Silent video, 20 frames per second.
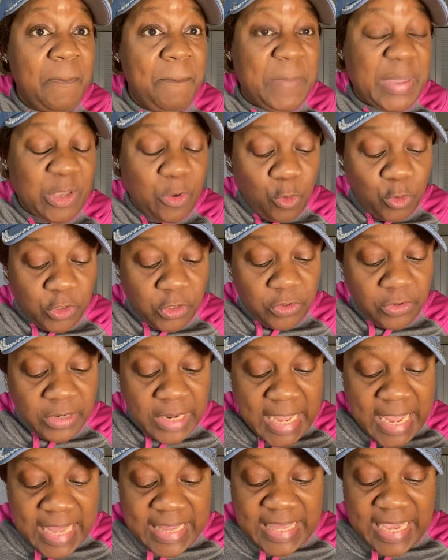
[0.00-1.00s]

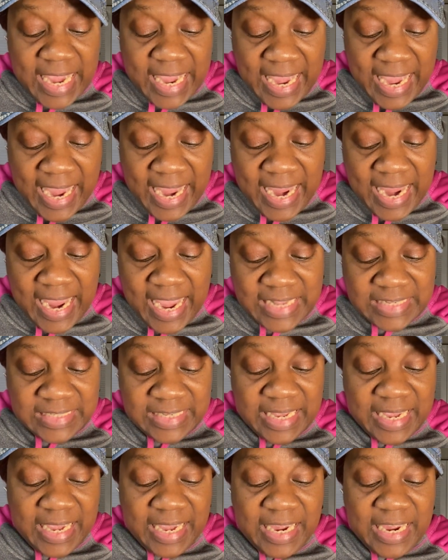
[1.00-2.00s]
builder that has
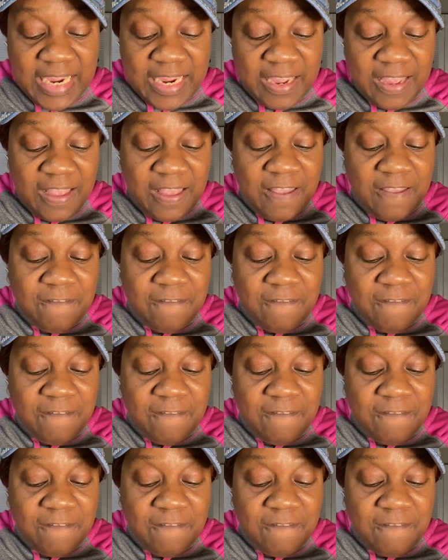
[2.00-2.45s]
a